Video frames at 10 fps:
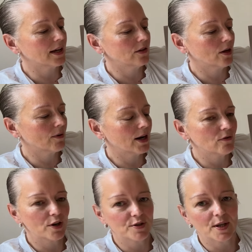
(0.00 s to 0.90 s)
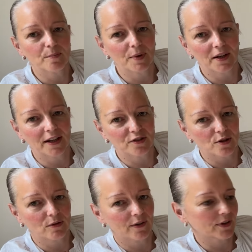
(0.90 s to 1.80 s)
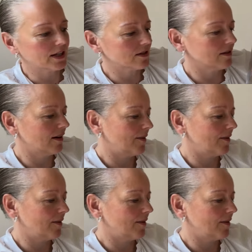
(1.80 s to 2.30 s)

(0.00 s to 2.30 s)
I know I wrote it, but I do love it.